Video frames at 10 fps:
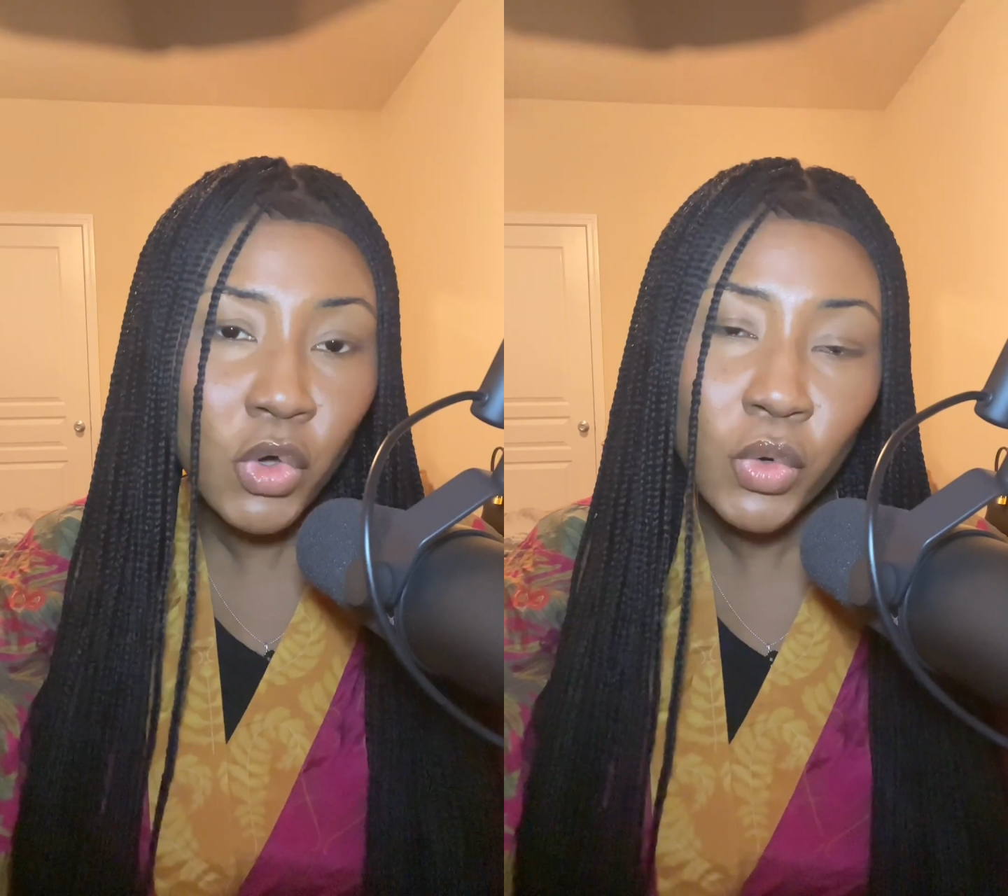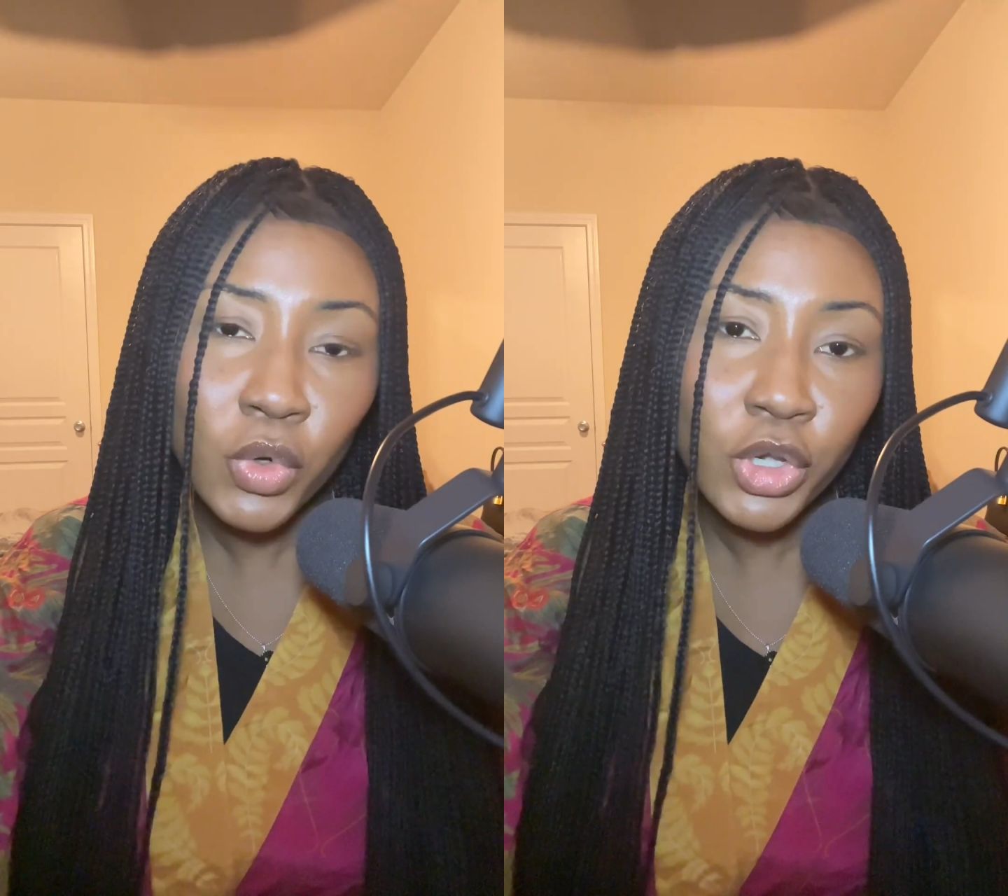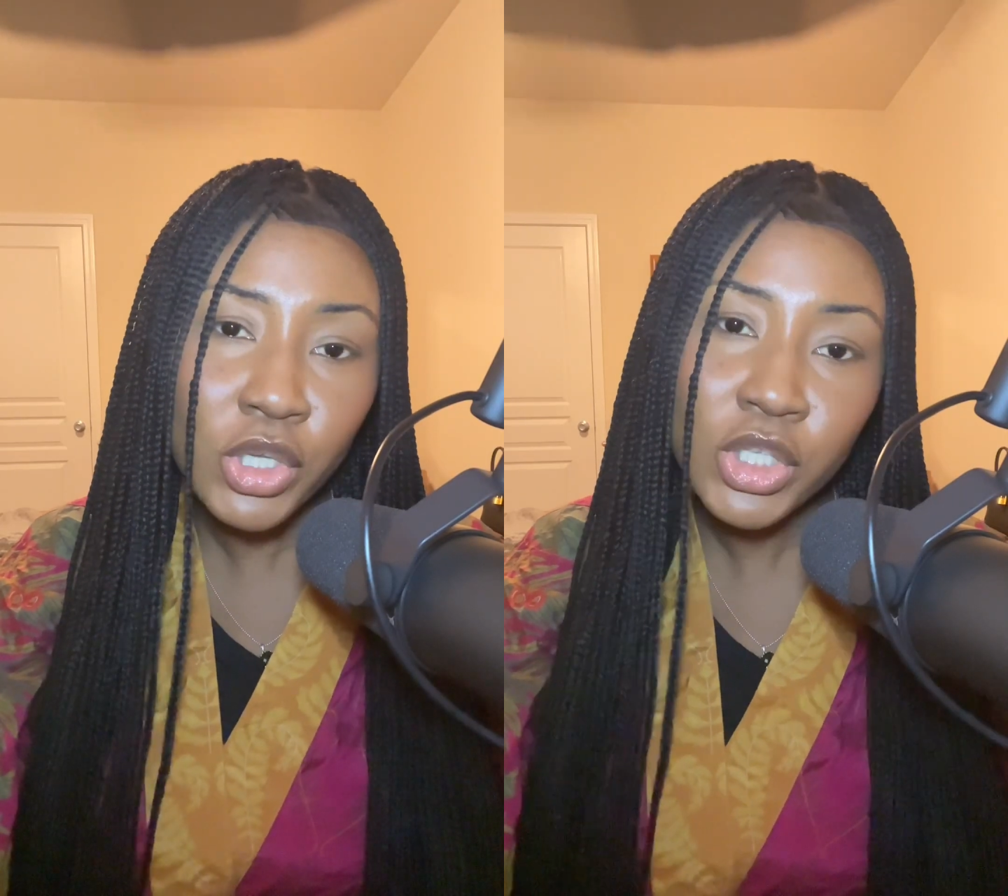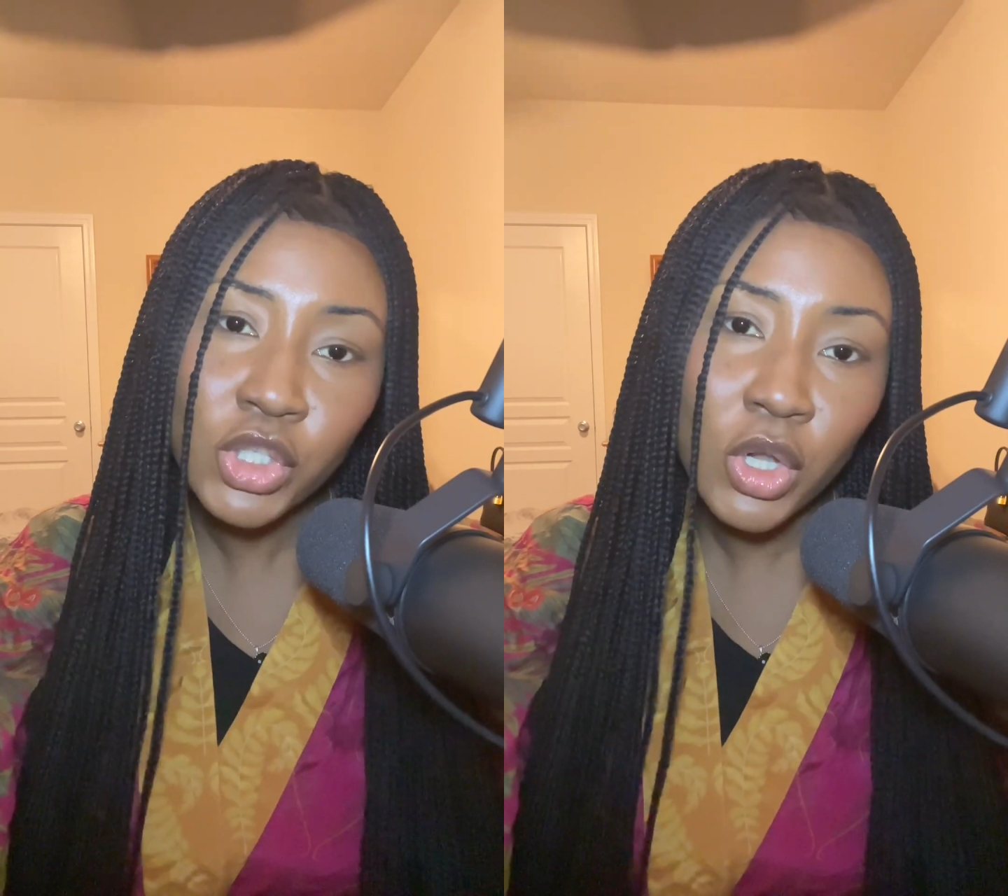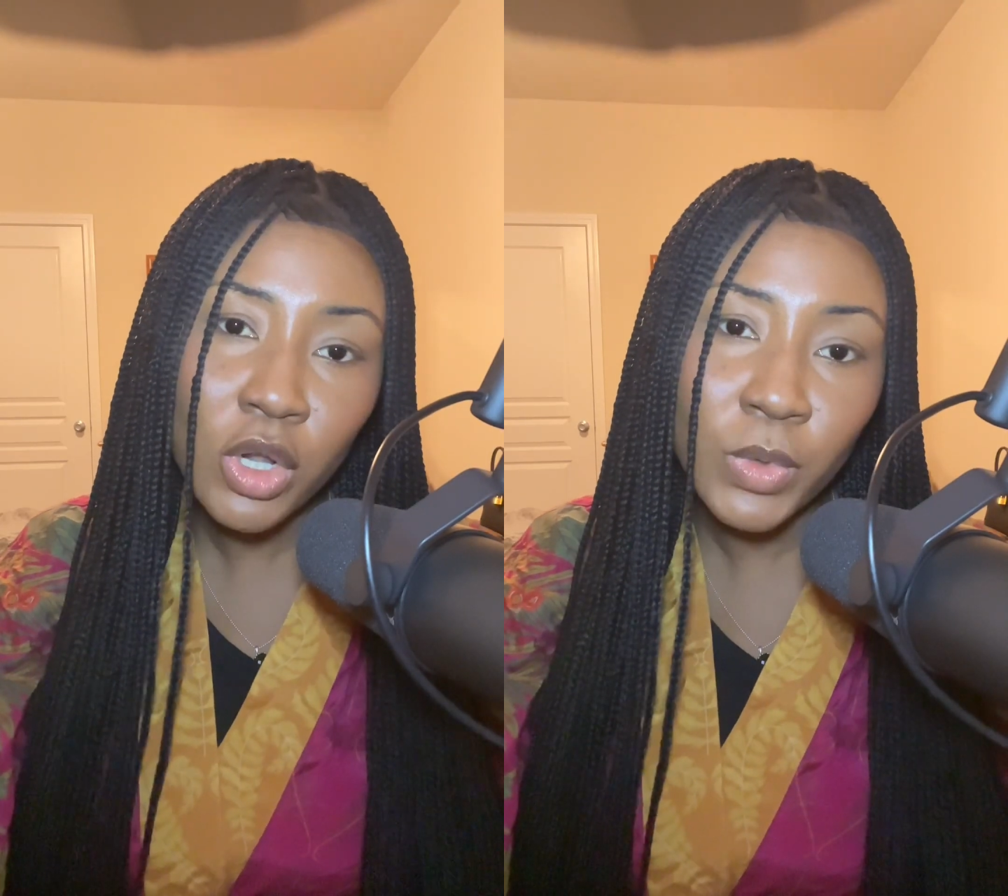or you
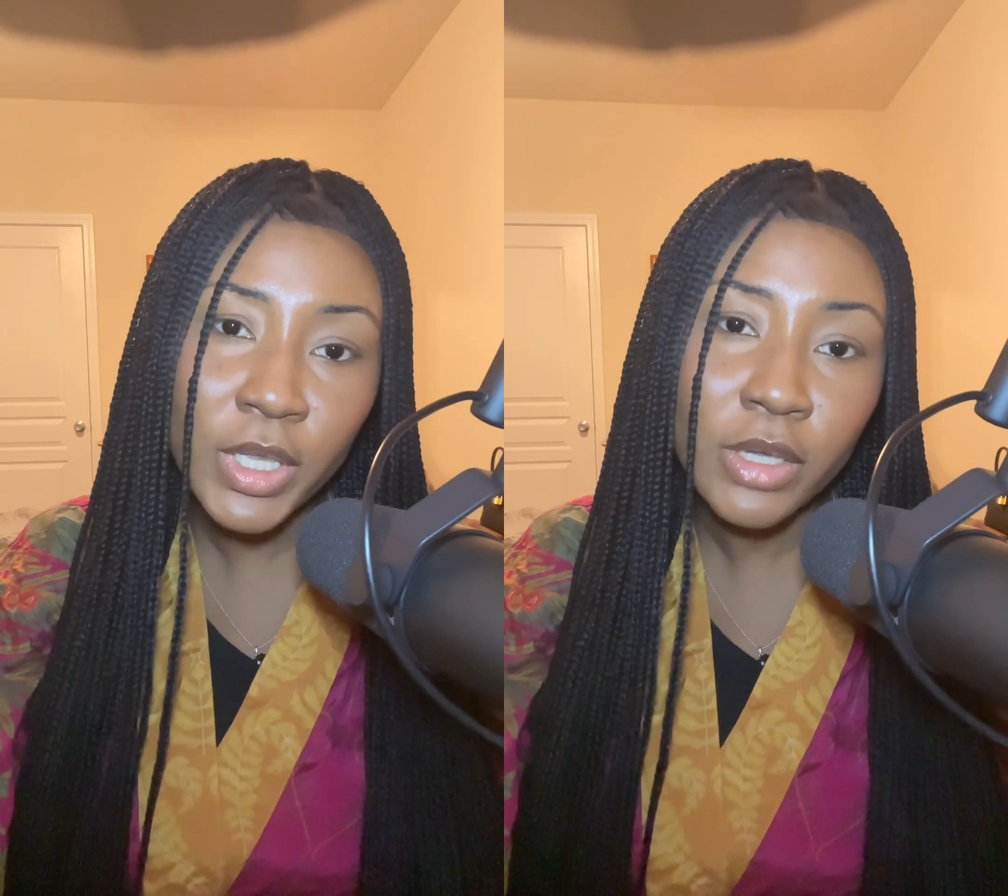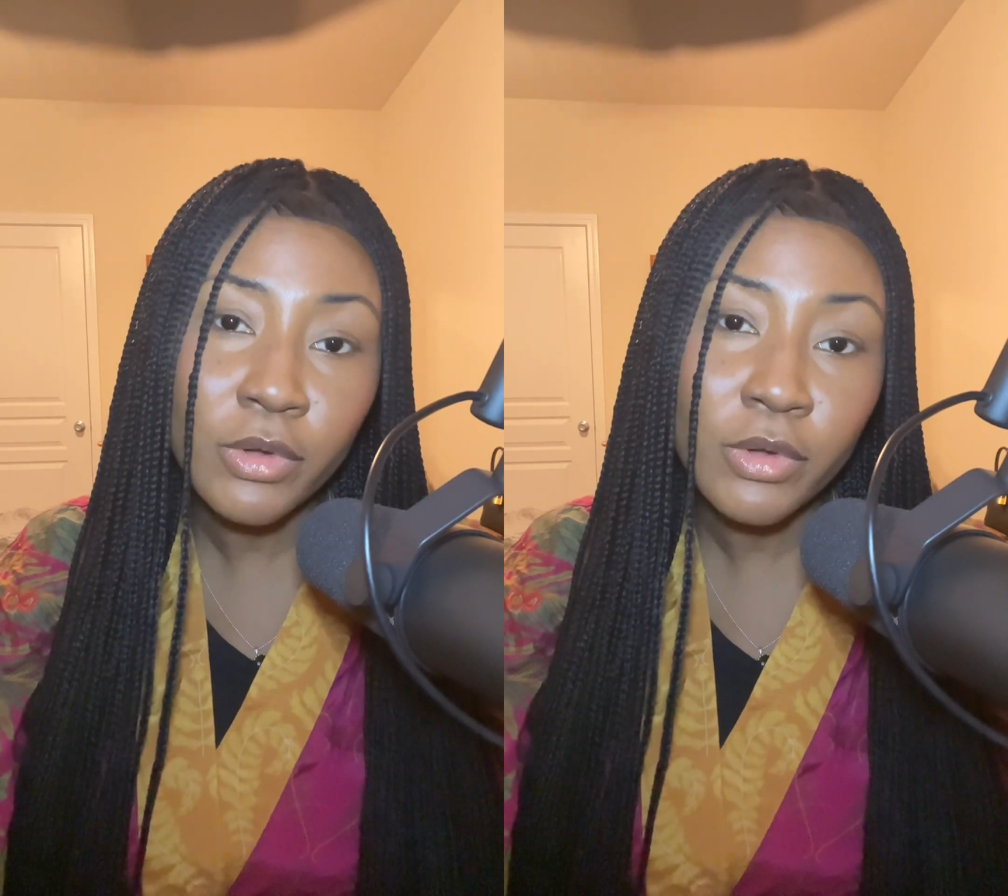start with